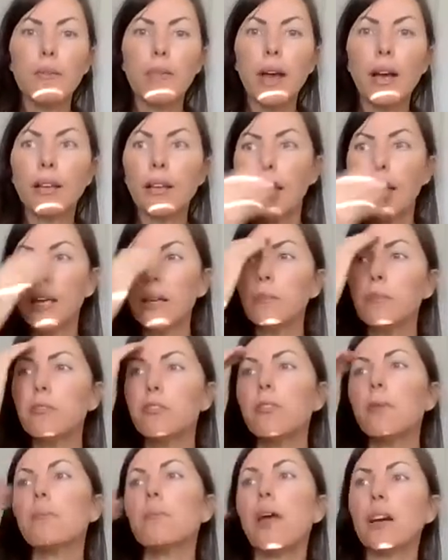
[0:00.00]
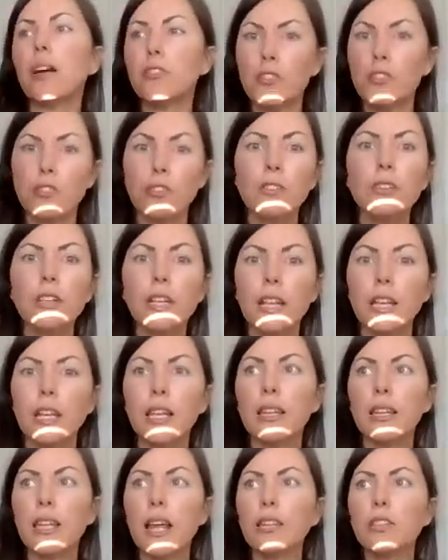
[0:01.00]
that came from that journey,
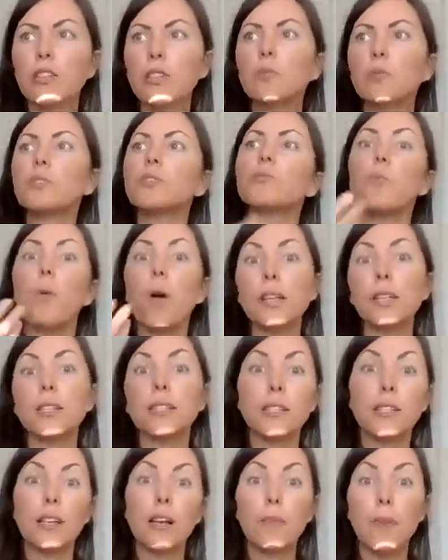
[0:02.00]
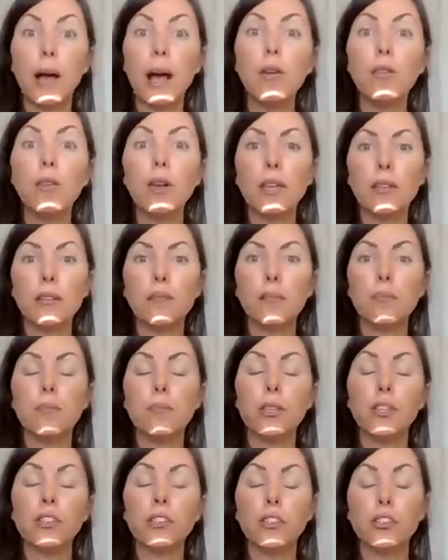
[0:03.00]
and that's what's wanting to come out and
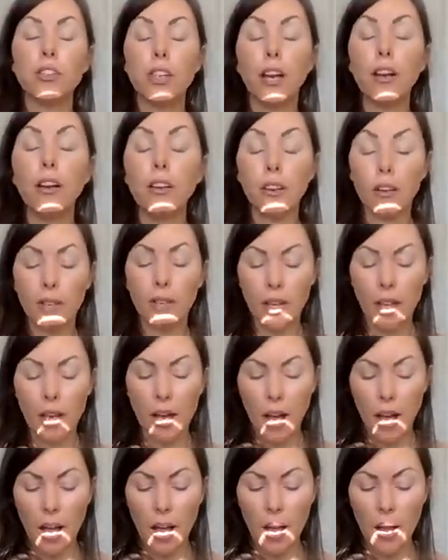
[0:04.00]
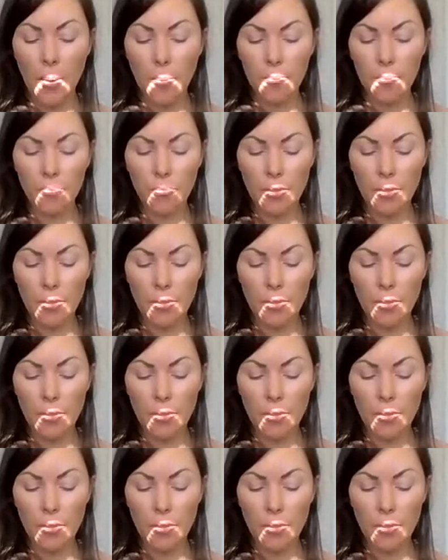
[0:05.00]
be shared. Um,